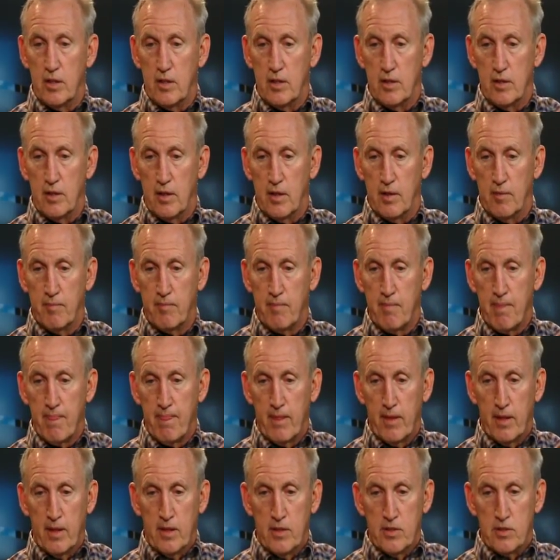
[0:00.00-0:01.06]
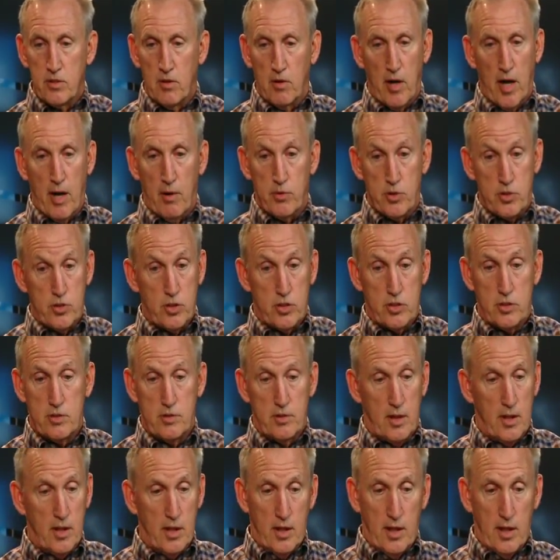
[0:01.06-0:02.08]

And uh, so I was just,